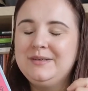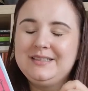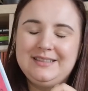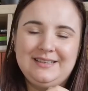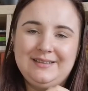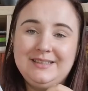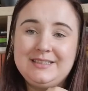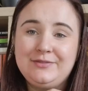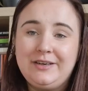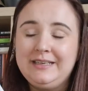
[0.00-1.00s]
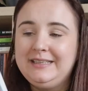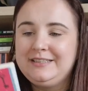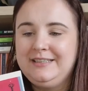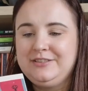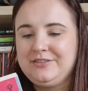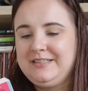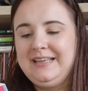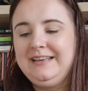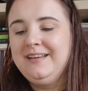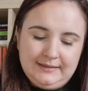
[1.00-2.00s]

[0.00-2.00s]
but it's funny, it's interesting.